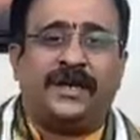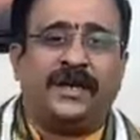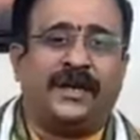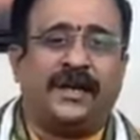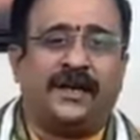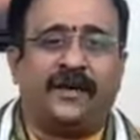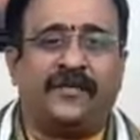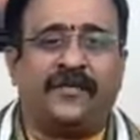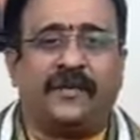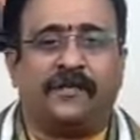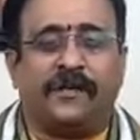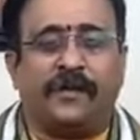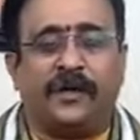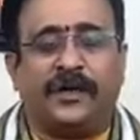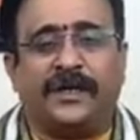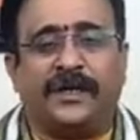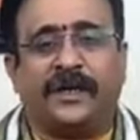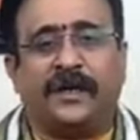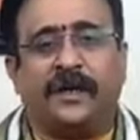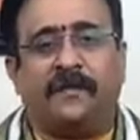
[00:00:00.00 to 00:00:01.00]
leader of the
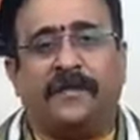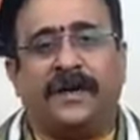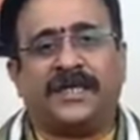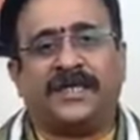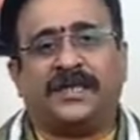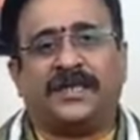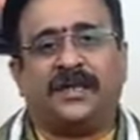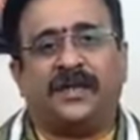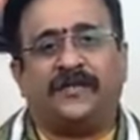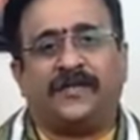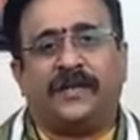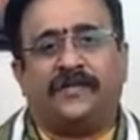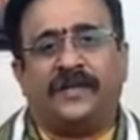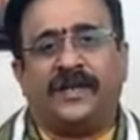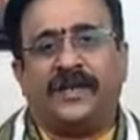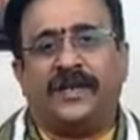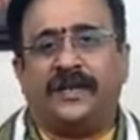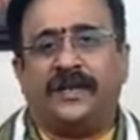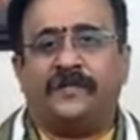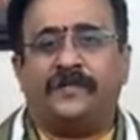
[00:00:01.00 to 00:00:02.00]
political master of the
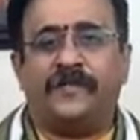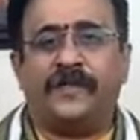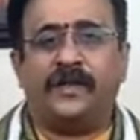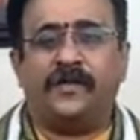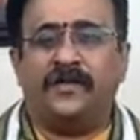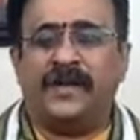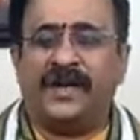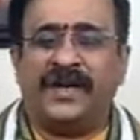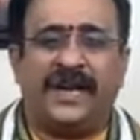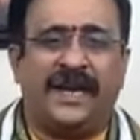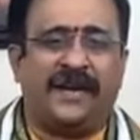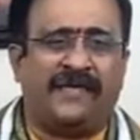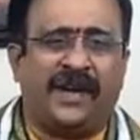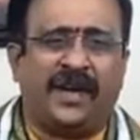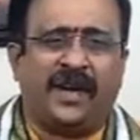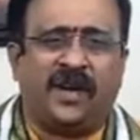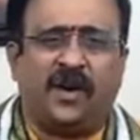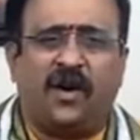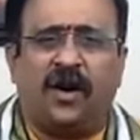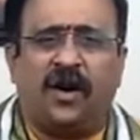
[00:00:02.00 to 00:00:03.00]
world. We
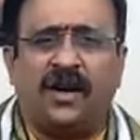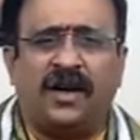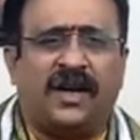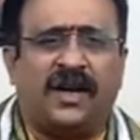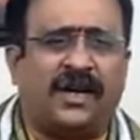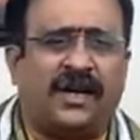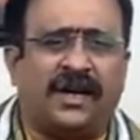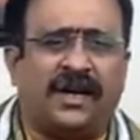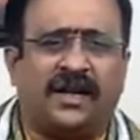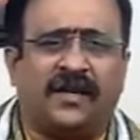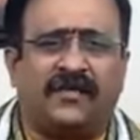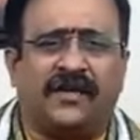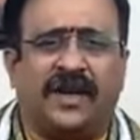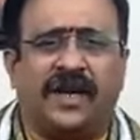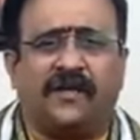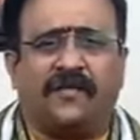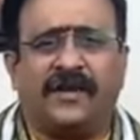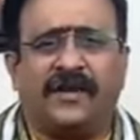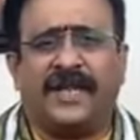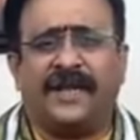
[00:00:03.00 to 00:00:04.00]
never conquered the
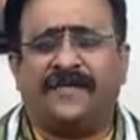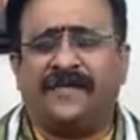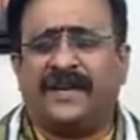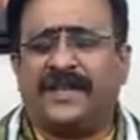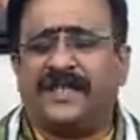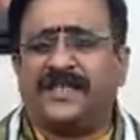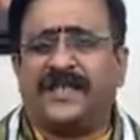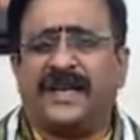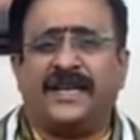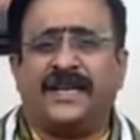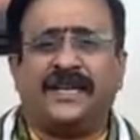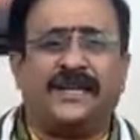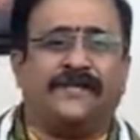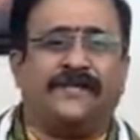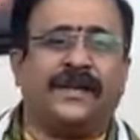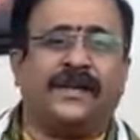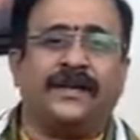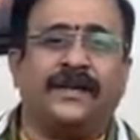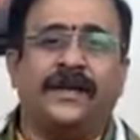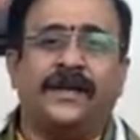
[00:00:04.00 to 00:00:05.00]
world. We never sent
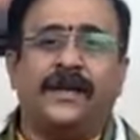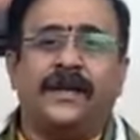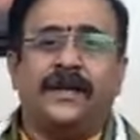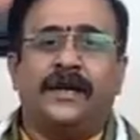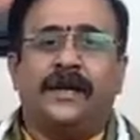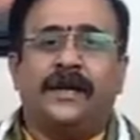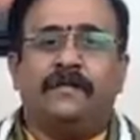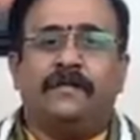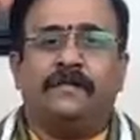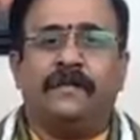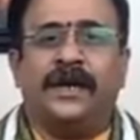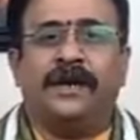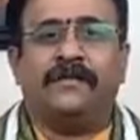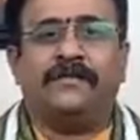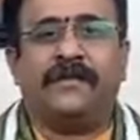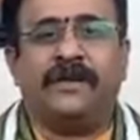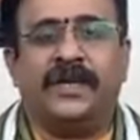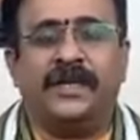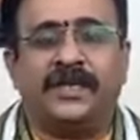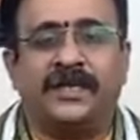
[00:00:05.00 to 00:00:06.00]
our
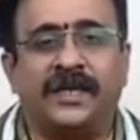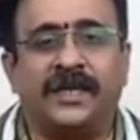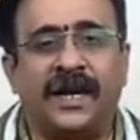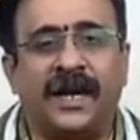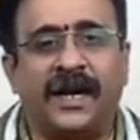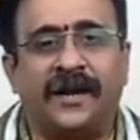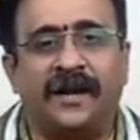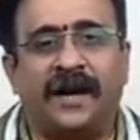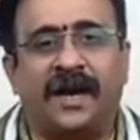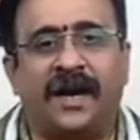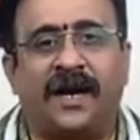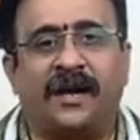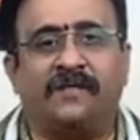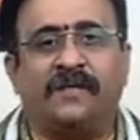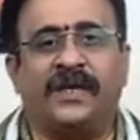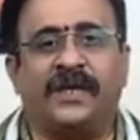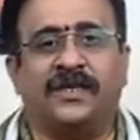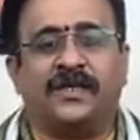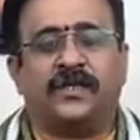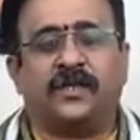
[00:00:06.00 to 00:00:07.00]
militaries and
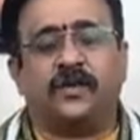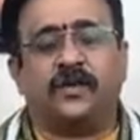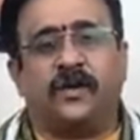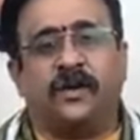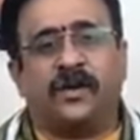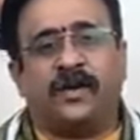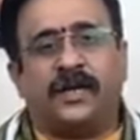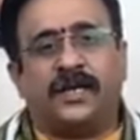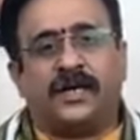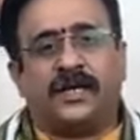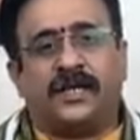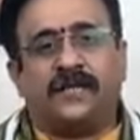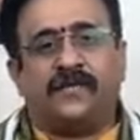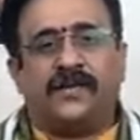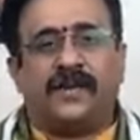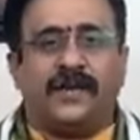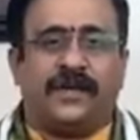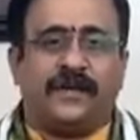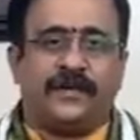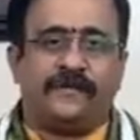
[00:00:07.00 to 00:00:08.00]
armies to conquer the
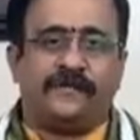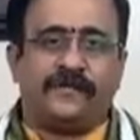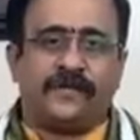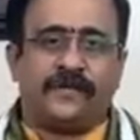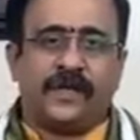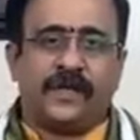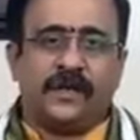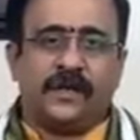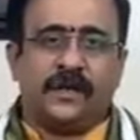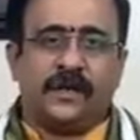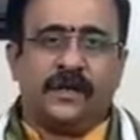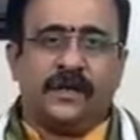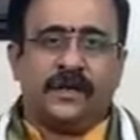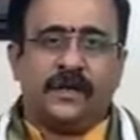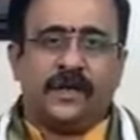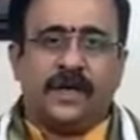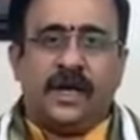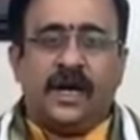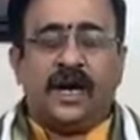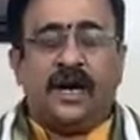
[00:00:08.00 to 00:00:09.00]
world.
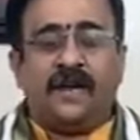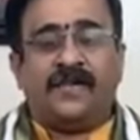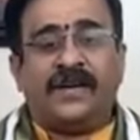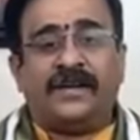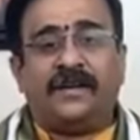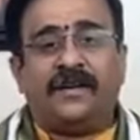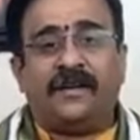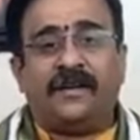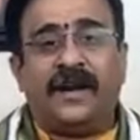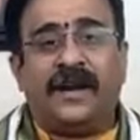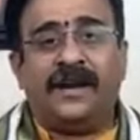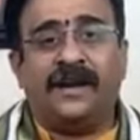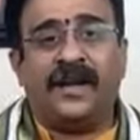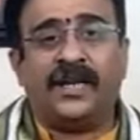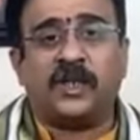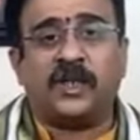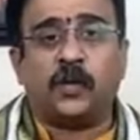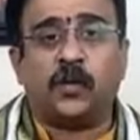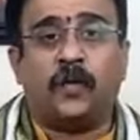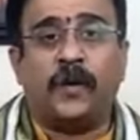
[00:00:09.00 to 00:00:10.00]
Our
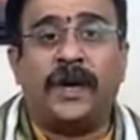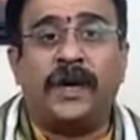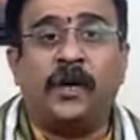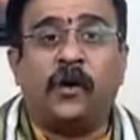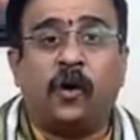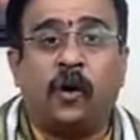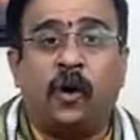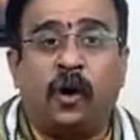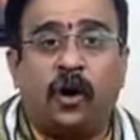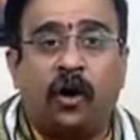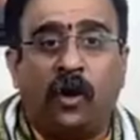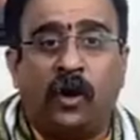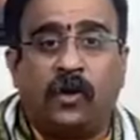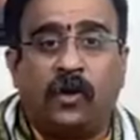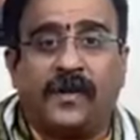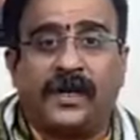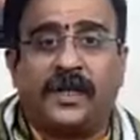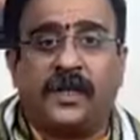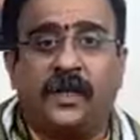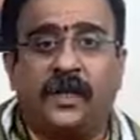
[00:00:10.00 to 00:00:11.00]
traders went all
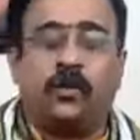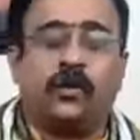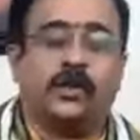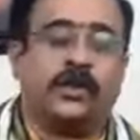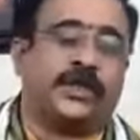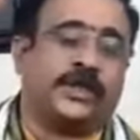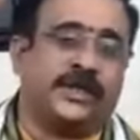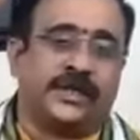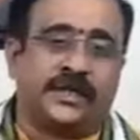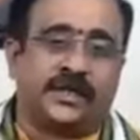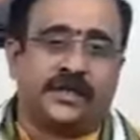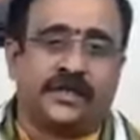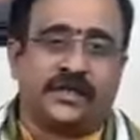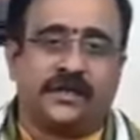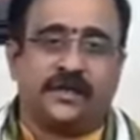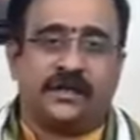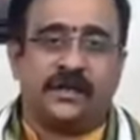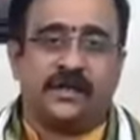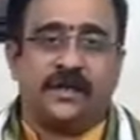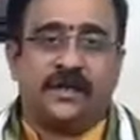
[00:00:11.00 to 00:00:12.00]
over the oceans.
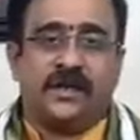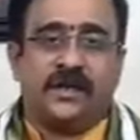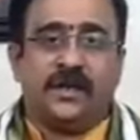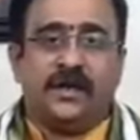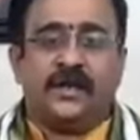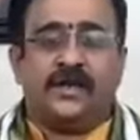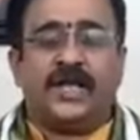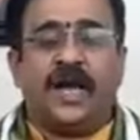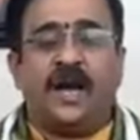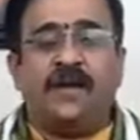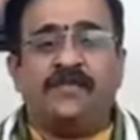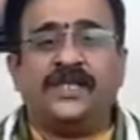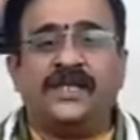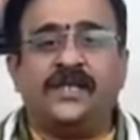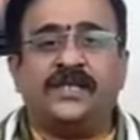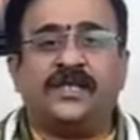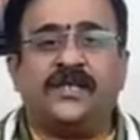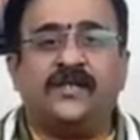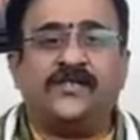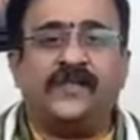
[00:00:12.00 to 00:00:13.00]

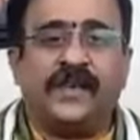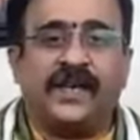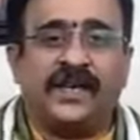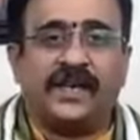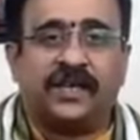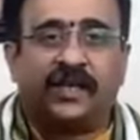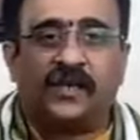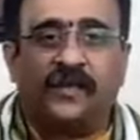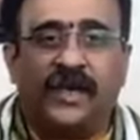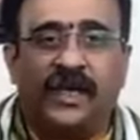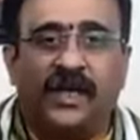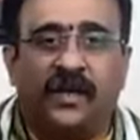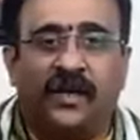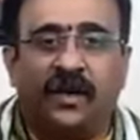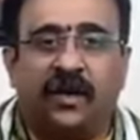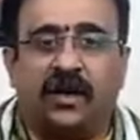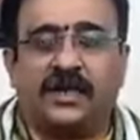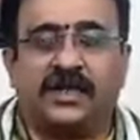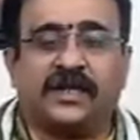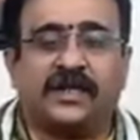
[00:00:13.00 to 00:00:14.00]
Thousands of years, we
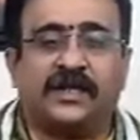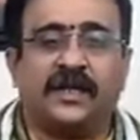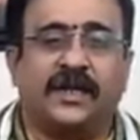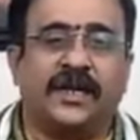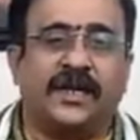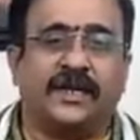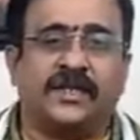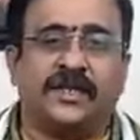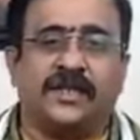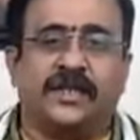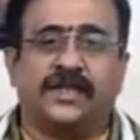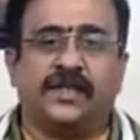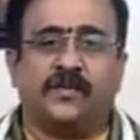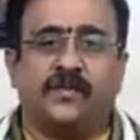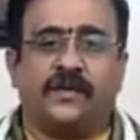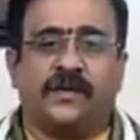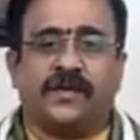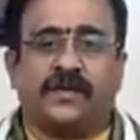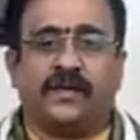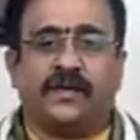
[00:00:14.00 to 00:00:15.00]
crossed the nations